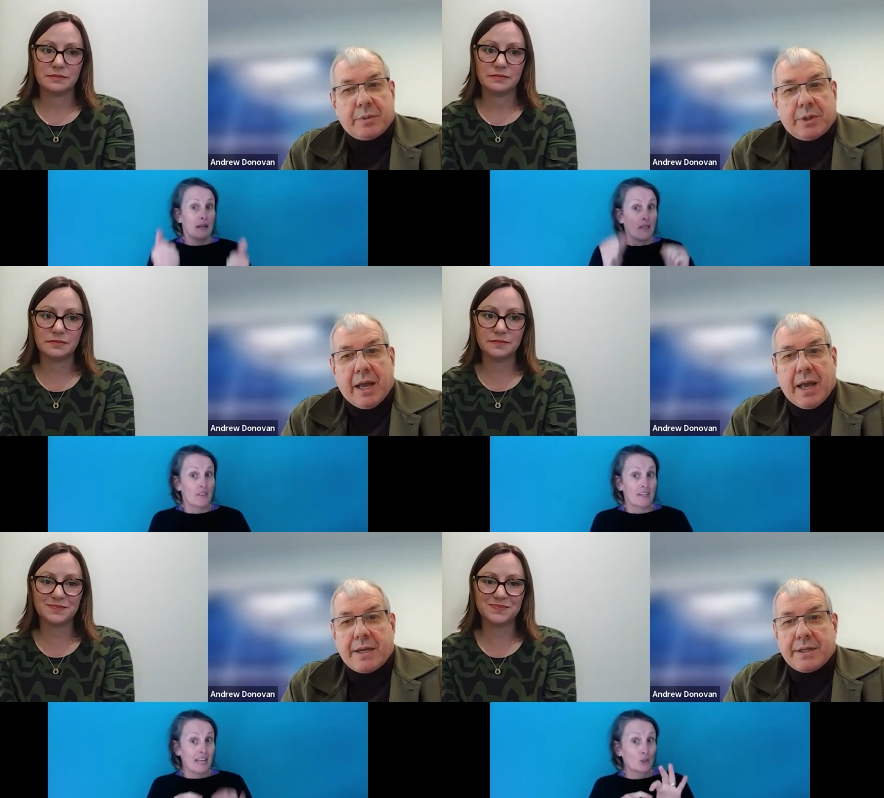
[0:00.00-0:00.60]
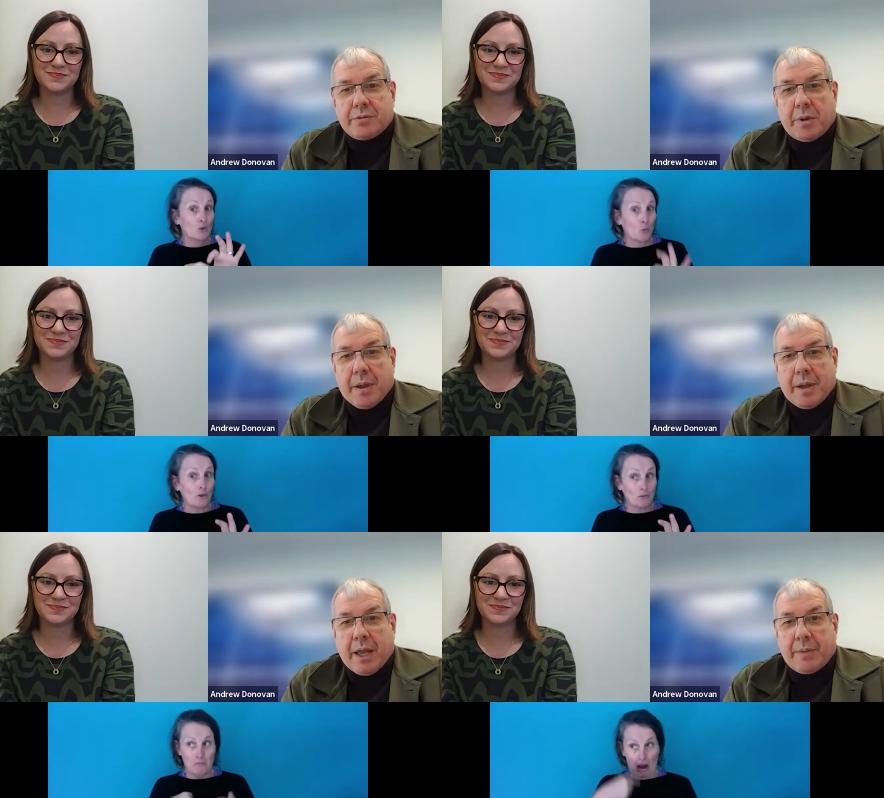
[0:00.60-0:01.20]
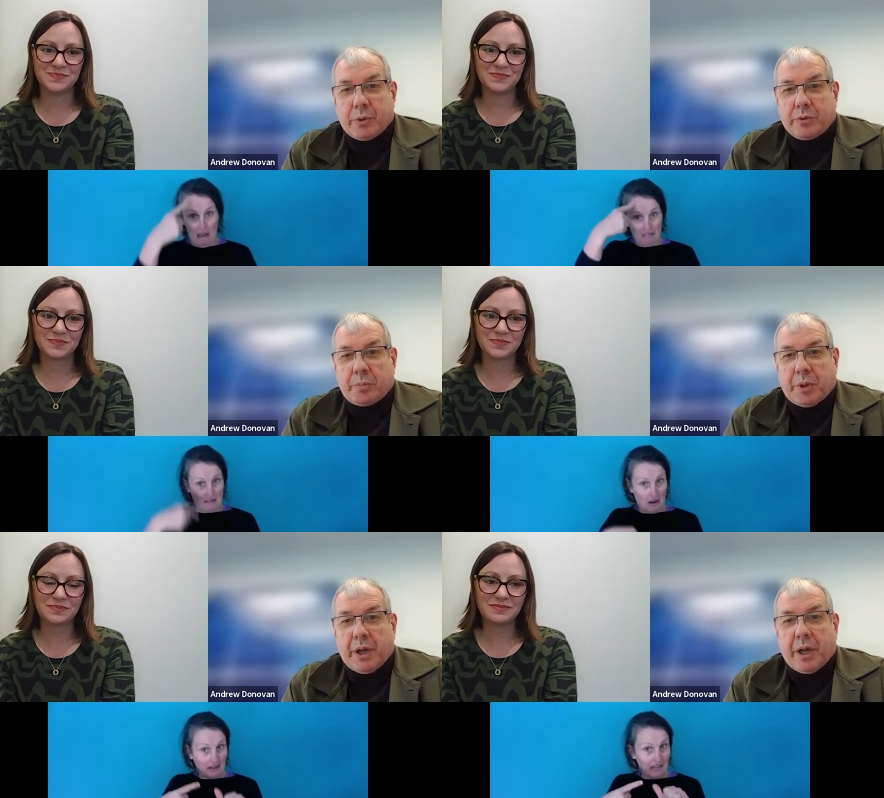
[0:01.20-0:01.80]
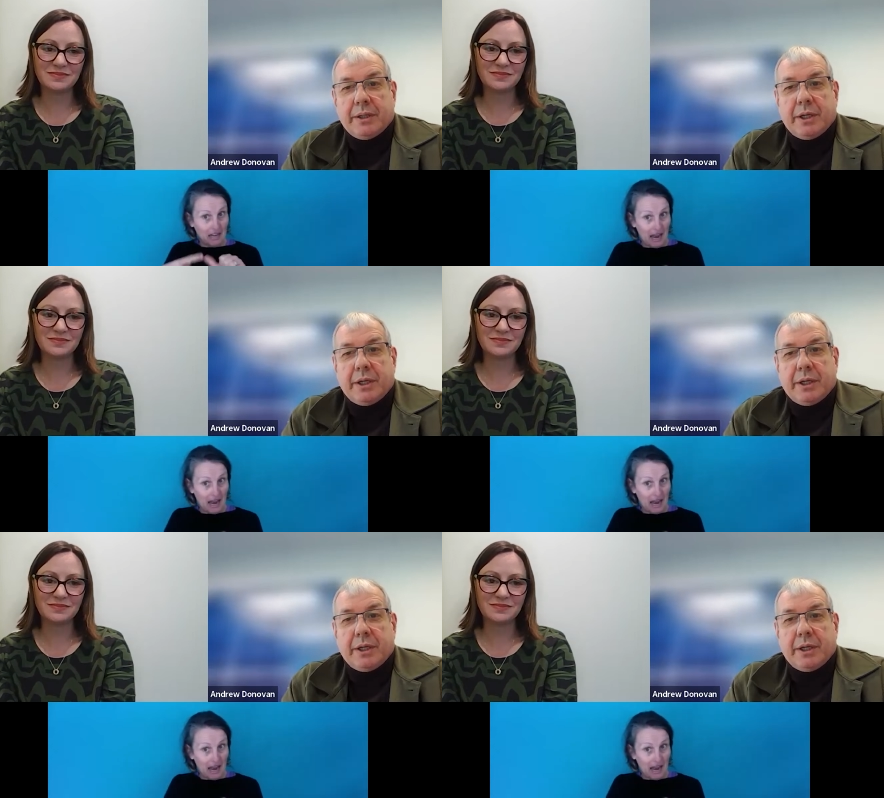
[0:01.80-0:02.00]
Speaker 1: this one are artists are able to apply